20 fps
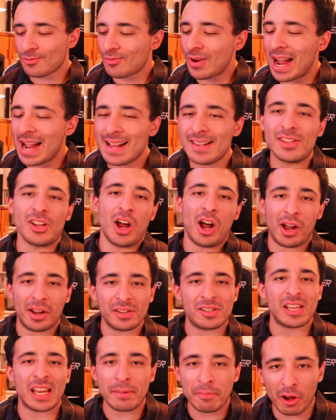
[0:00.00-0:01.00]
Ryan's
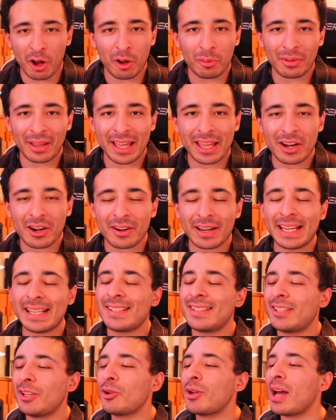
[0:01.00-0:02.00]
on Team Homelander.
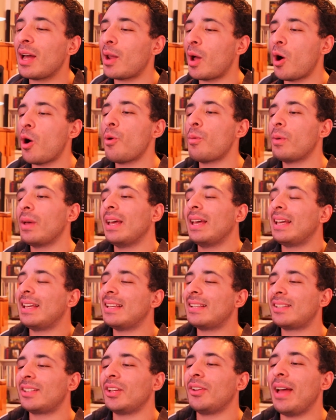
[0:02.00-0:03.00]
He's still got hope.
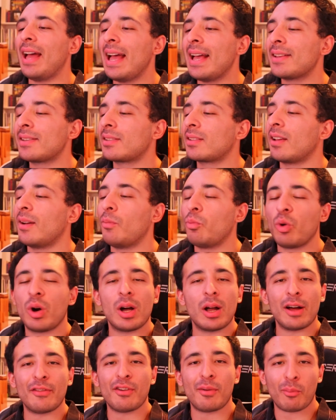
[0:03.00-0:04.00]
He still has
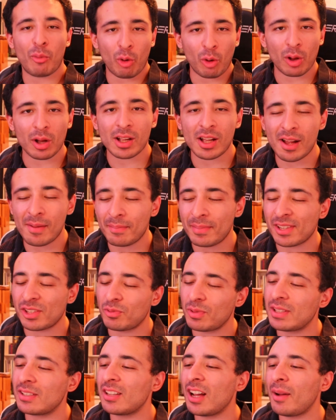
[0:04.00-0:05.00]
somewhat of a moral
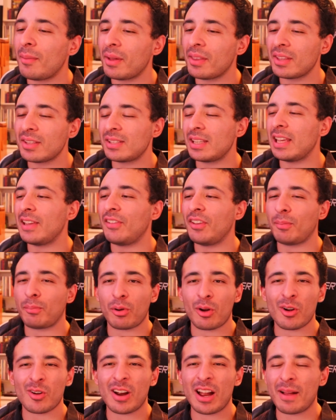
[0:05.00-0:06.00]
compass. We saw him on the TV
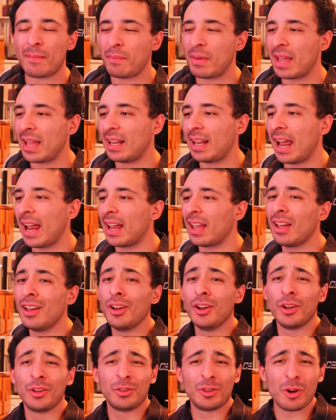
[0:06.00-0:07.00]
program being like,
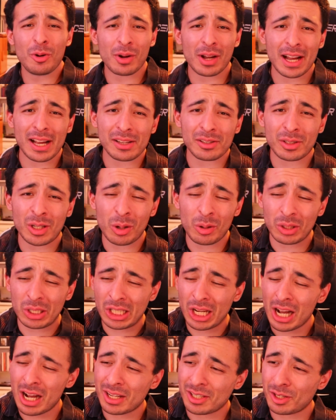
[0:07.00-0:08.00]
no, guys,
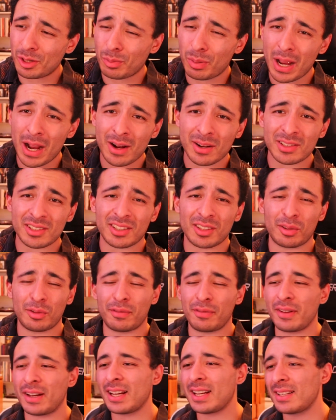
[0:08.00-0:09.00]
don't dox your parents to the
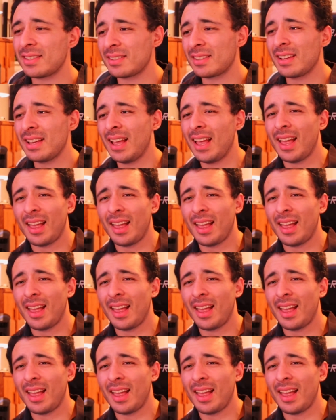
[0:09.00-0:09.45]
feds.